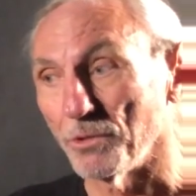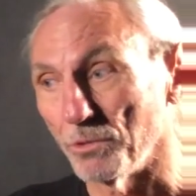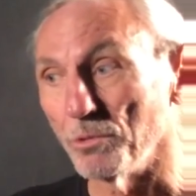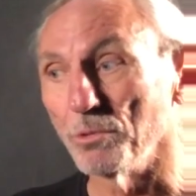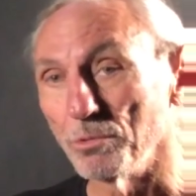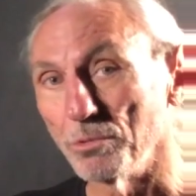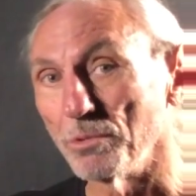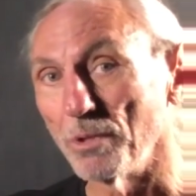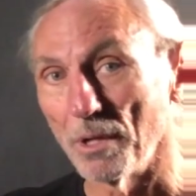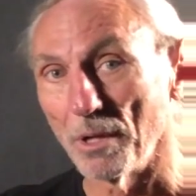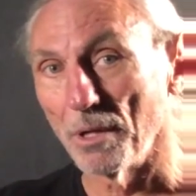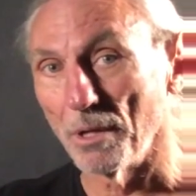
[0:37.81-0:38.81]
you
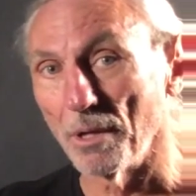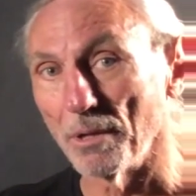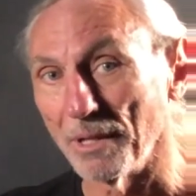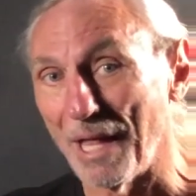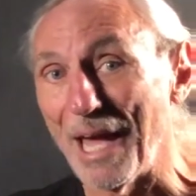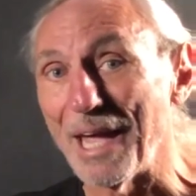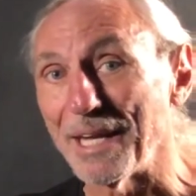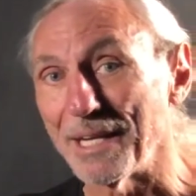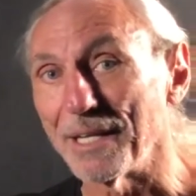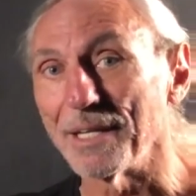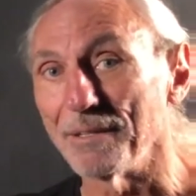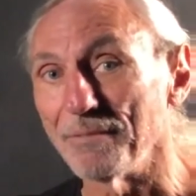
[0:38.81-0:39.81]

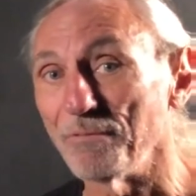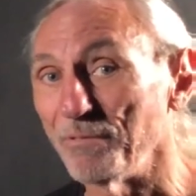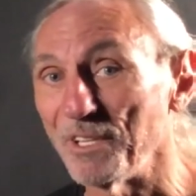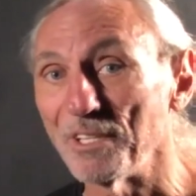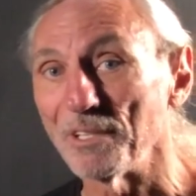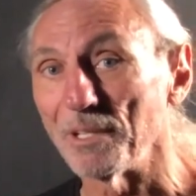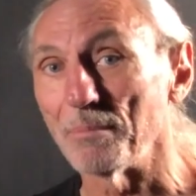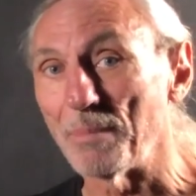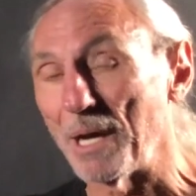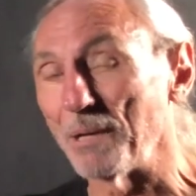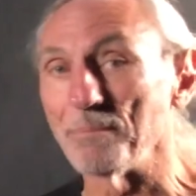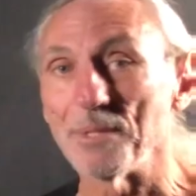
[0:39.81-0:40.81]
like and feel
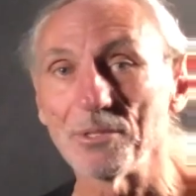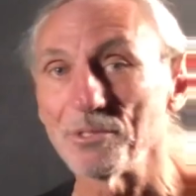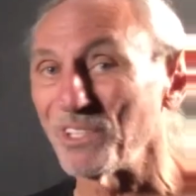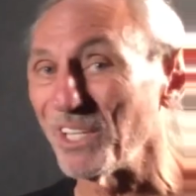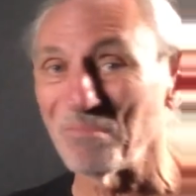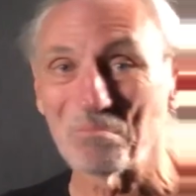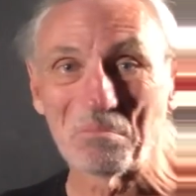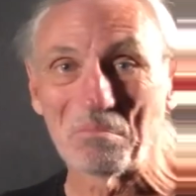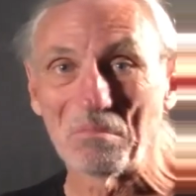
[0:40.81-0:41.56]
about music,